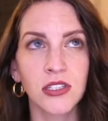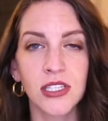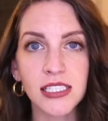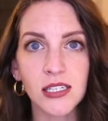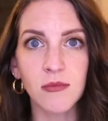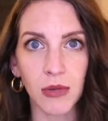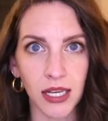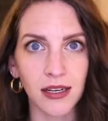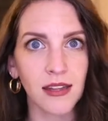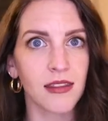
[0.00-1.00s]
doesn't
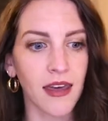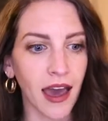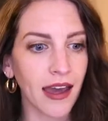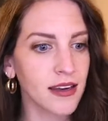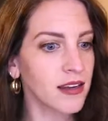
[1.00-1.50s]
mean that